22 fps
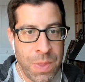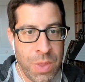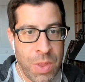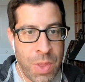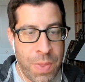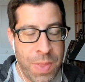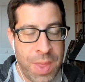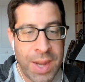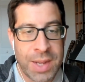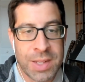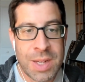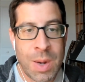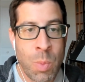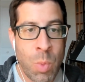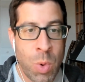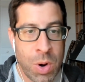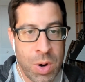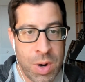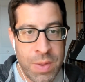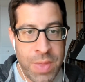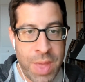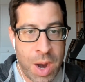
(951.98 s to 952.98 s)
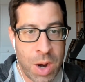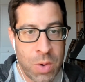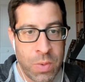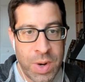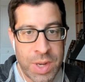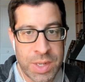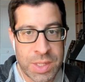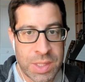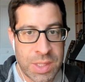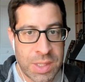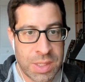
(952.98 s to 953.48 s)
the things I'm worried that are
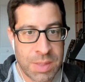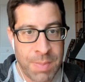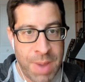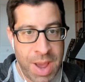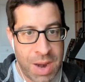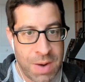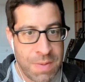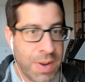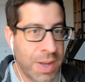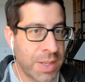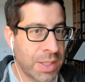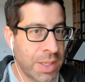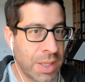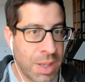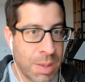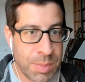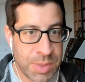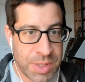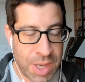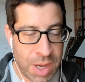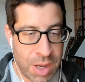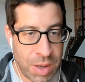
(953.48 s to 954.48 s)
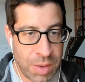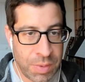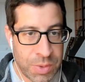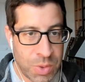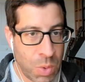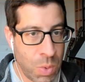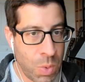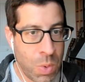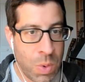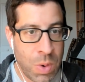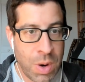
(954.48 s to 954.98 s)
risks manifesting themselves?
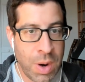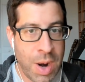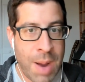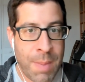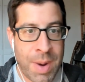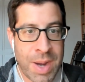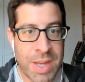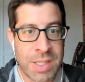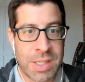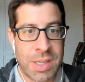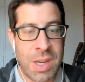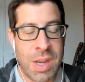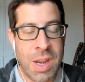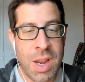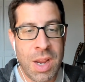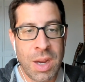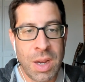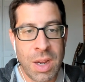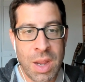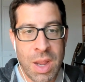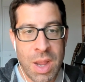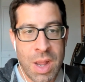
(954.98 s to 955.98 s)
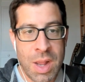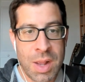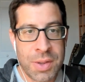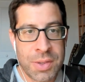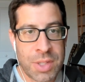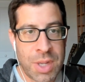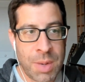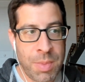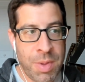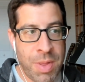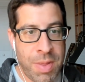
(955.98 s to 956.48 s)
Or am I seeing
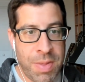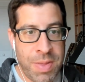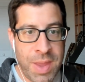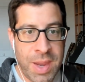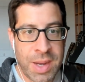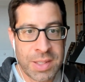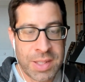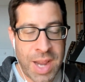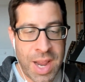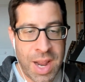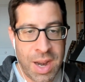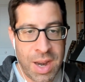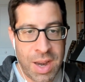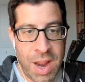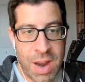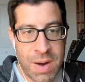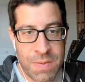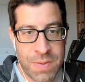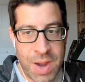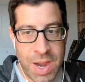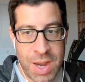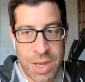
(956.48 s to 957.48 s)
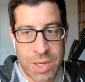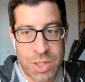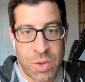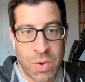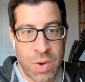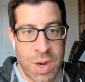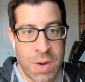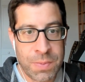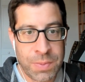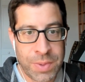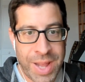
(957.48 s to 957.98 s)
some of the things I had identified as
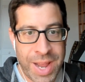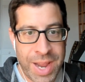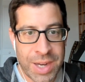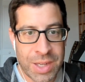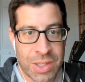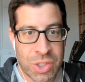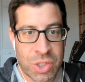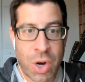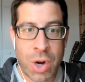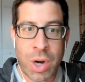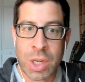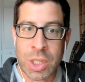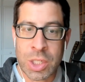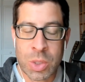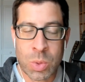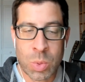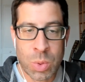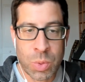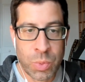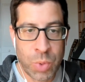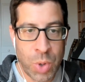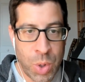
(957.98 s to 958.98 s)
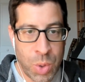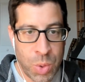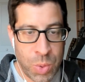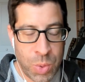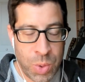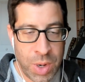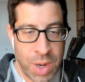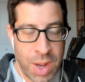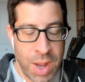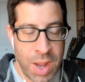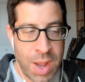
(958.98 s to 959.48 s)
green flags starting to
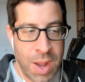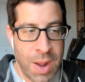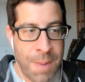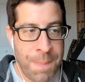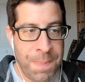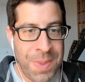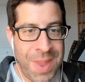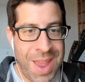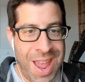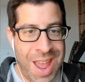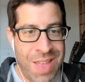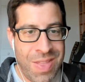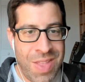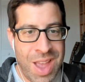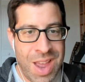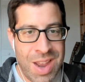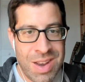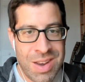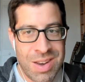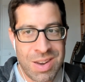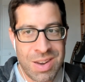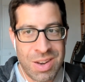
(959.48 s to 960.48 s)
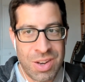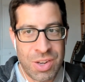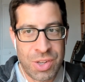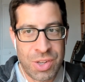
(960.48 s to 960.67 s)
erode? And then,